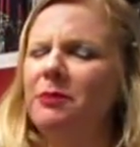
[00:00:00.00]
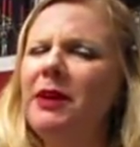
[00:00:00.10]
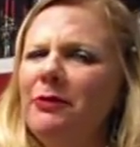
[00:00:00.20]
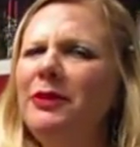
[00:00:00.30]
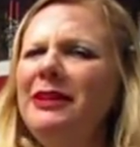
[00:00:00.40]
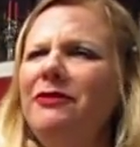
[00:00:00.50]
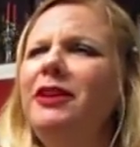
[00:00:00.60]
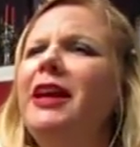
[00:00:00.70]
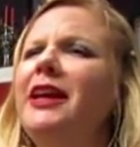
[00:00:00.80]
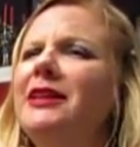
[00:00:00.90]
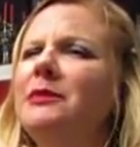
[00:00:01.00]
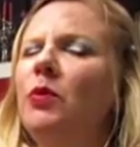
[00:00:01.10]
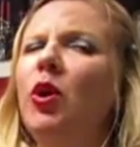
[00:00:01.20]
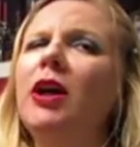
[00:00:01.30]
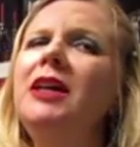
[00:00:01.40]
But I really feel like it's
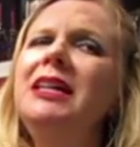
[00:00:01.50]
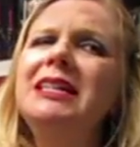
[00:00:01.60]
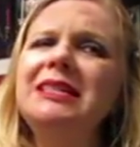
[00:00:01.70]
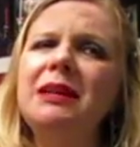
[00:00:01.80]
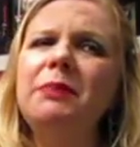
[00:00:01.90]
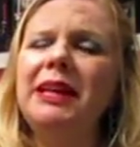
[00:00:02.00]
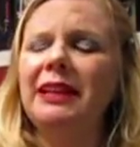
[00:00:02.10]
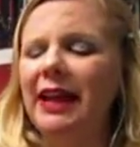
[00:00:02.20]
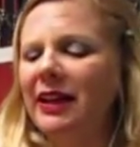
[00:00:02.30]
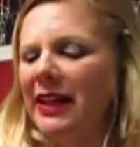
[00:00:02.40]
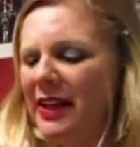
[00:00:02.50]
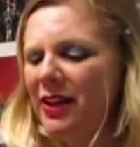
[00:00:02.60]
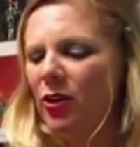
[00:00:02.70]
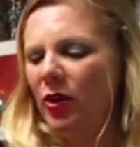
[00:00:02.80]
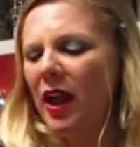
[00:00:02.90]
more somebody like
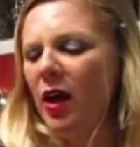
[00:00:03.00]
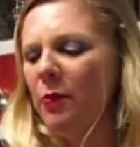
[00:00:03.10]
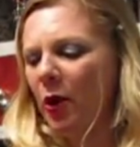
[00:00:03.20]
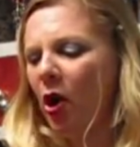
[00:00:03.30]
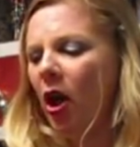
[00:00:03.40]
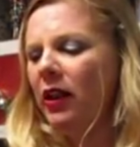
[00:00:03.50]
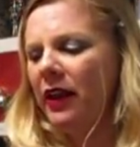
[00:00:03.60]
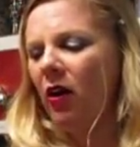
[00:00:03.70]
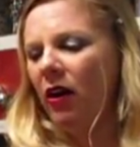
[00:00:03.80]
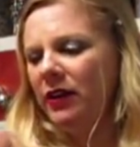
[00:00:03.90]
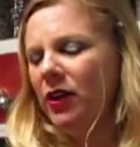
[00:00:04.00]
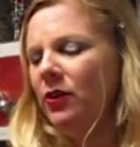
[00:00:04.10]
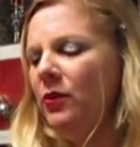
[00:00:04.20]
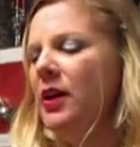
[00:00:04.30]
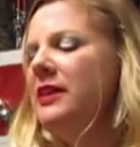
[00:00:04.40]
needing your help or calling on
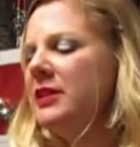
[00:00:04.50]
you